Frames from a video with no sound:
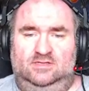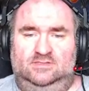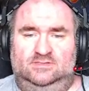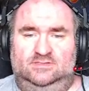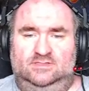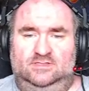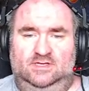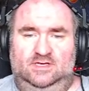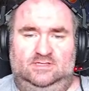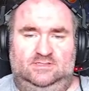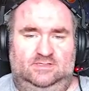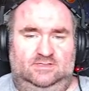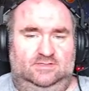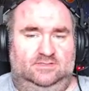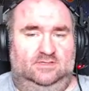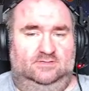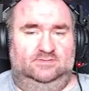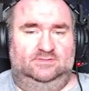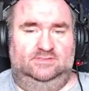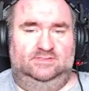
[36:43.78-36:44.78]
Select
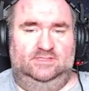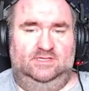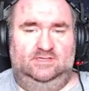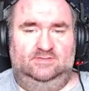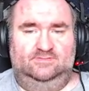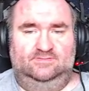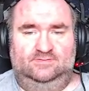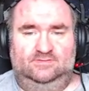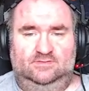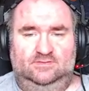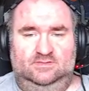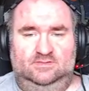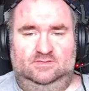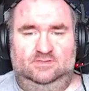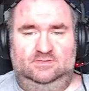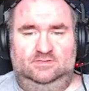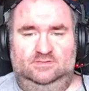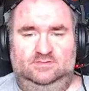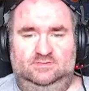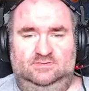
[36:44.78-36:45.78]
don't set
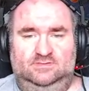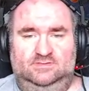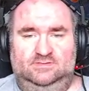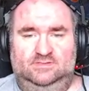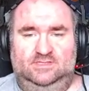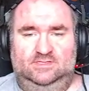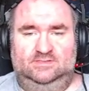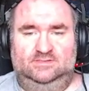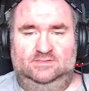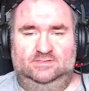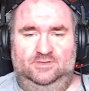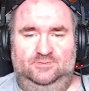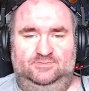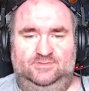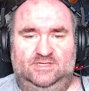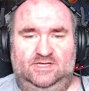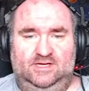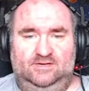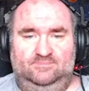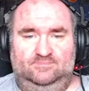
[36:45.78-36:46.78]
for set
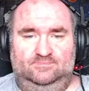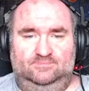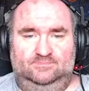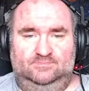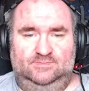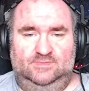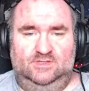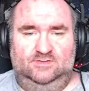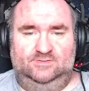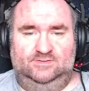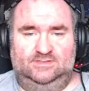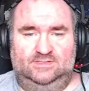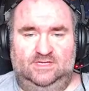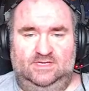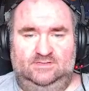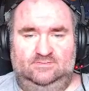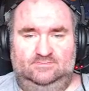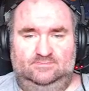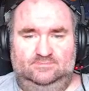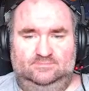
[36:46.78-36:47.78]
slope type. Don't
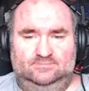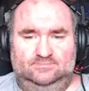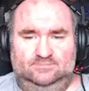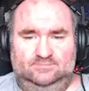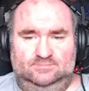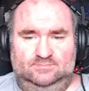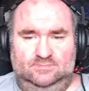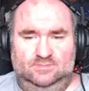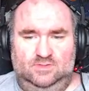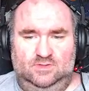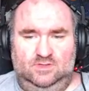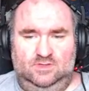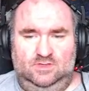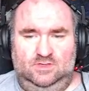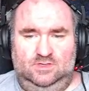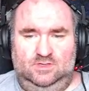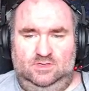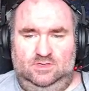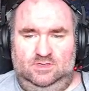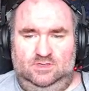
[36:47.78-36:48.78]
set.
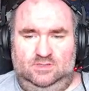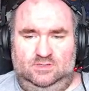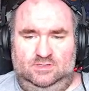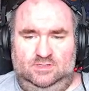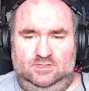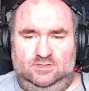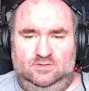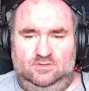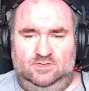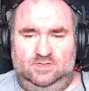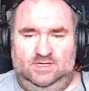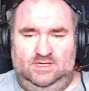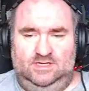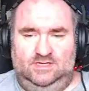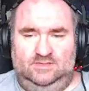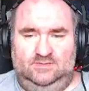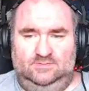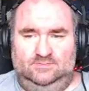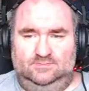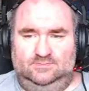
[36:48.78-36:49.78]
Click
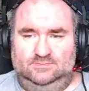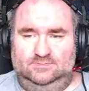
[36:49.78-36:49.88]
OK.